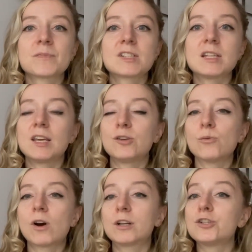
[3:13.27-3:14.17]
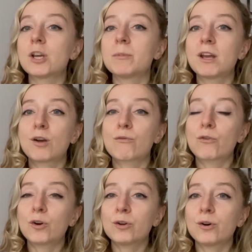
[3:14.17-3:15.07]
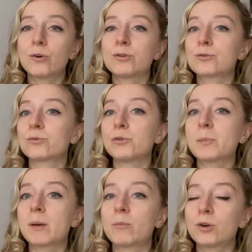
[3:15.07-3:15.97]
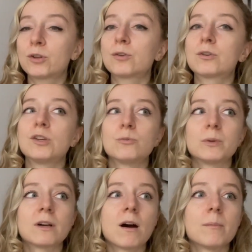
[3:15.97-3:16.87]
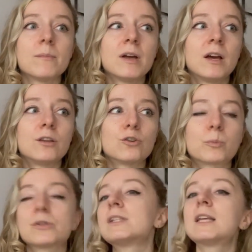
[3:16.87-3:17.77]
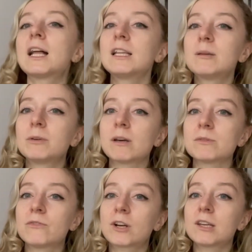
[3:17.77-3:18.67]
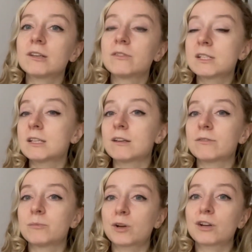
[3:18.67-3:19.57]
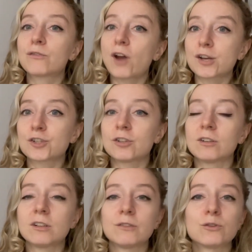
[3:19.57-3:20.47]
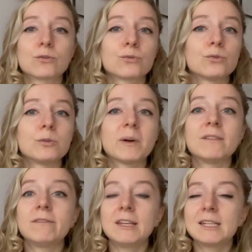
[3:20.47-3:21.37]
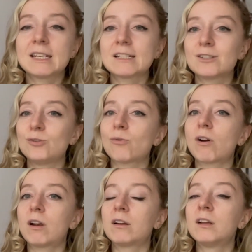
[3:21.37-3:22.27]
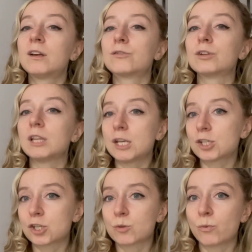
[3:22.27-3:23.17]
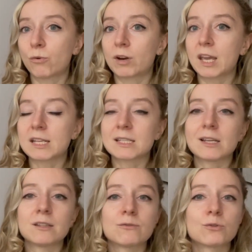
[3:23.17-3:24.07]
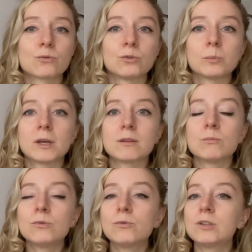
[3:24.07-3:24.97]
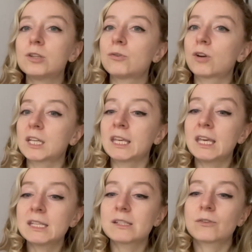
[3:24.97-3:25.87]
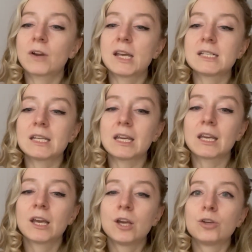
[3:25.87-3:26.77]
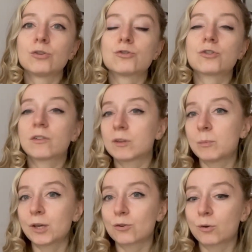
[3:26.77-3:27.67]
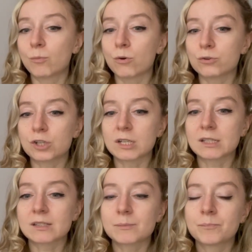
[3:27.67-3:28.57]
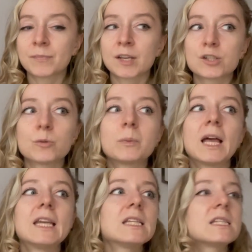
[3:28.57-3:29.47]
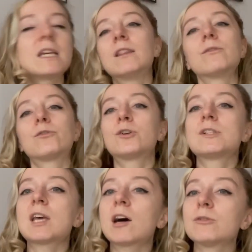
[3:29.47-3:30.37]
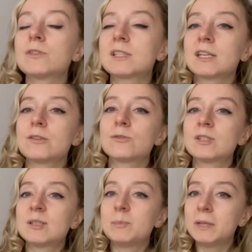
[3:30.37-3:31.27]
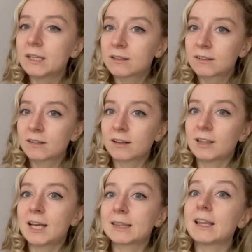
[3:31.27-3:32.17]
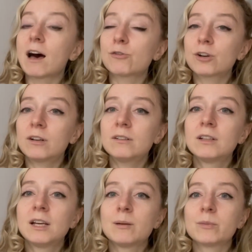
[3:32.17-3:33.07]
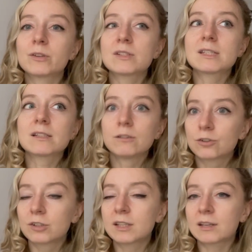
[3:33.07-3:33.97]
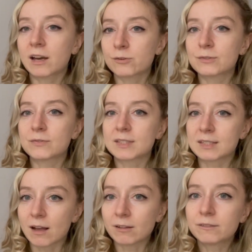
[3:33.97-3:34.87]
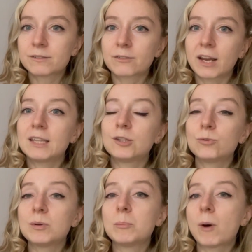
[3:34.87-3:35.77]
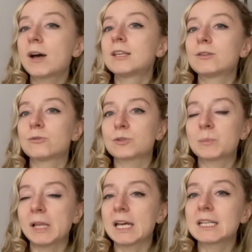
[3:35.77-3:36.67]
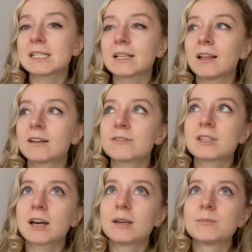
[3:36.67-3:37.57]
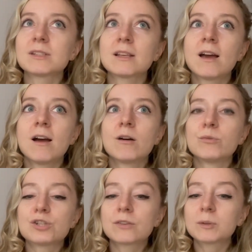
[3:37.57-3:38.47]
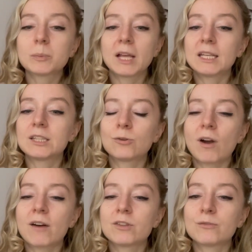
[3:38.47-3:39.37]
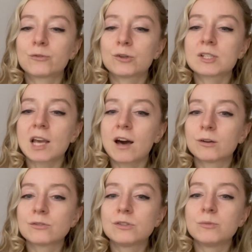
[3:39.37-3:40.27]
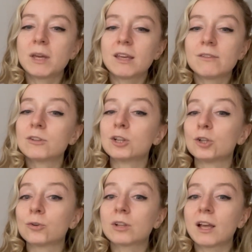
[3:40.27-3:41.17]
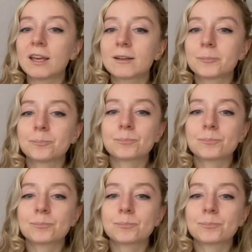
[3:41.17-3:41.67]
Say you are Gemini or Virgo, you're ruled by Mercury, your personality becomes very inquisitive, very rational. If you're ruled by Venus, you are relationship oriented. If you're ruled by the moon and you are a Cancer rising, you're driven by your emotions. So planets in the first house tend to speak a lot louder because it's literally the house of self, right? You embody those planets. A lot of times, whichever planet you have in the first house, you may even look like.